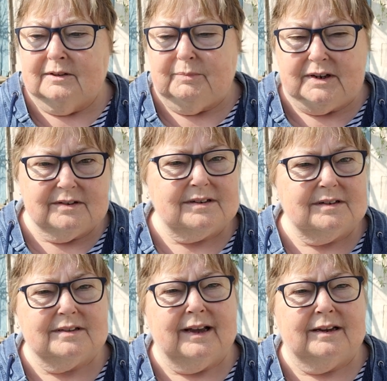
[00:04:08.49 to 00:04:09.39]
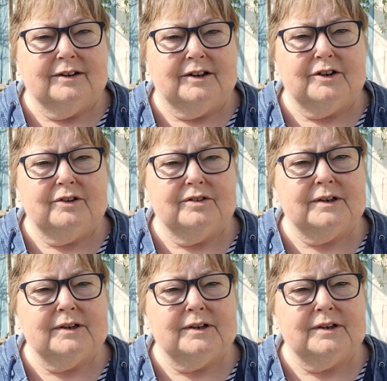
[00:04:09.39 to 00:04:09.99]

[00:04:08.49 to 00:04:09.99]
because this is the hand I use,